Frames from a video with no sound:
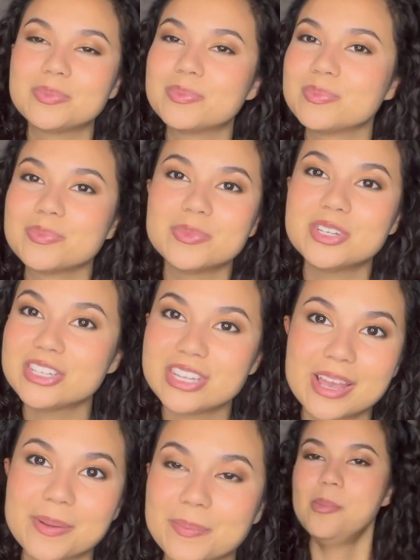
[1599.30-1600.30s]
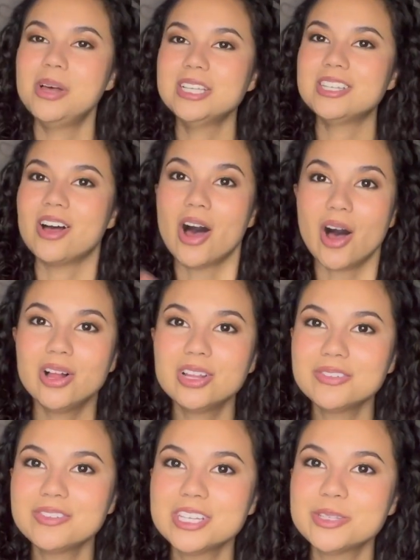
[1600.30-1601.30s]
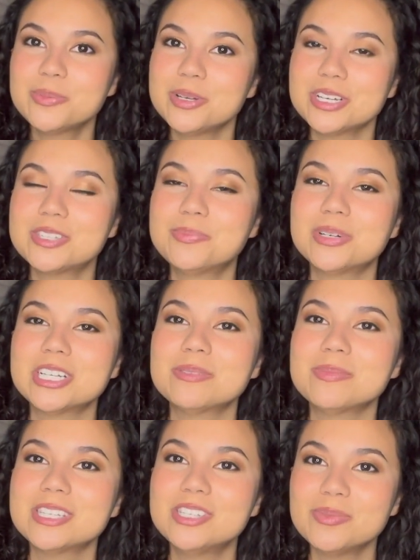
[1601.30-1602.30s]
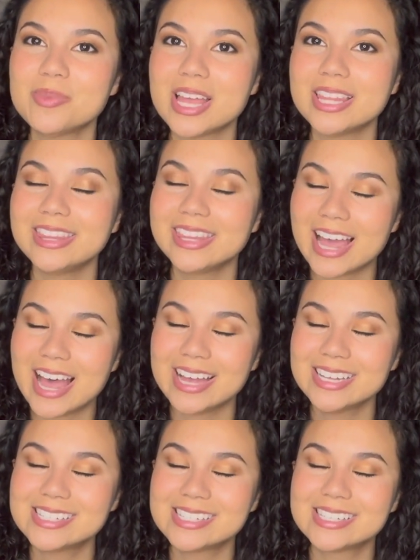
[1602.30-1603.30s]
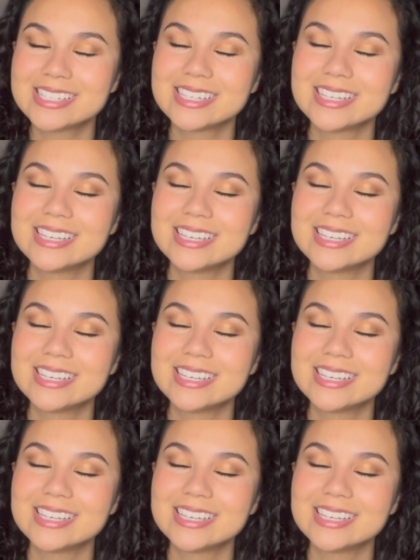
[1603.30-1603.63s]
I'm just saying. But all of these books brings me to my last,